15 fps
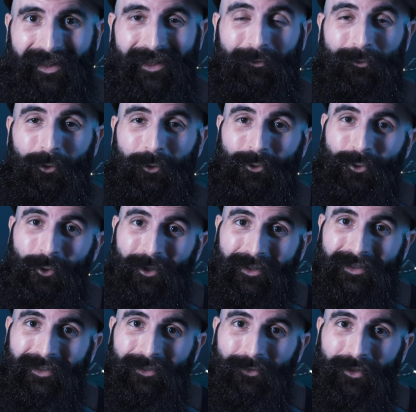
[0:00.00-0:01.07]
If you enjoyed
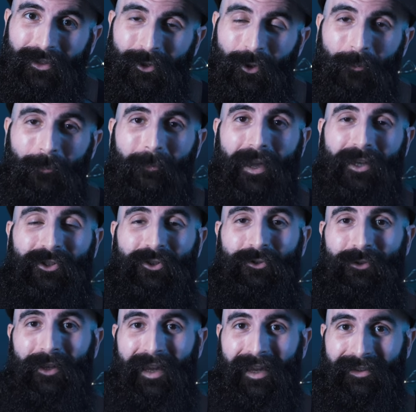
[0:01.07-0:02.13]
this video, make sure
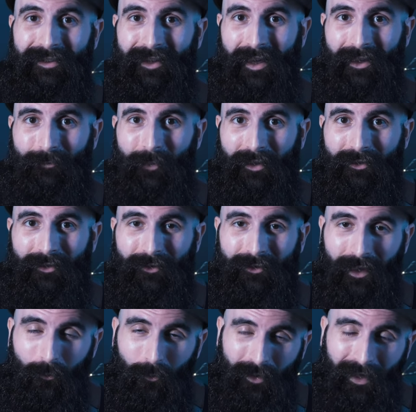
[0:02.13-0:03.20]
to hit the like button,
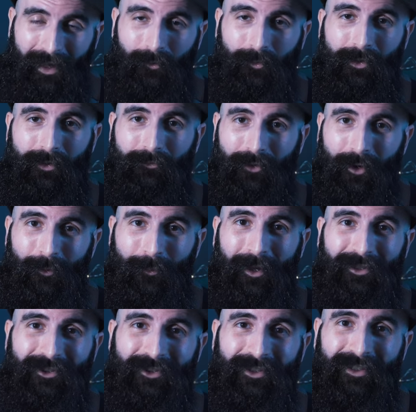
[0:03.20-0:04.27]
that would help me very
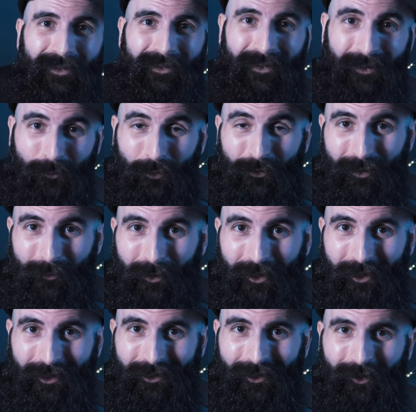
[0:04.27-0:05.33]
much. This was The
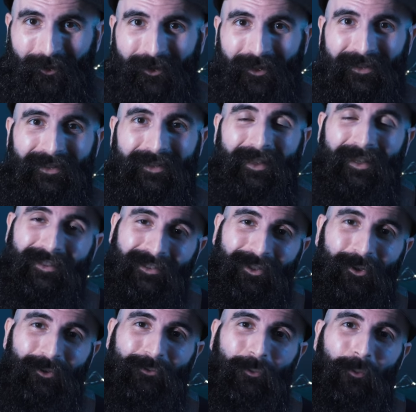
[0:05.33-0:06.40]
Bearded Guitarist. Thanks a
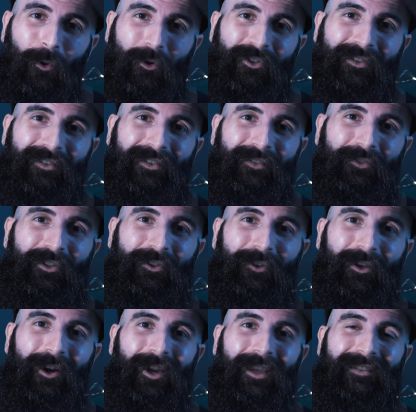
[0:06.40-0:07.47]
lot for watching this video
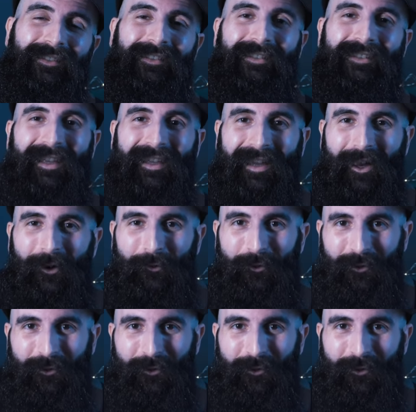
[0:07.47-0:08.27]
guys, take care of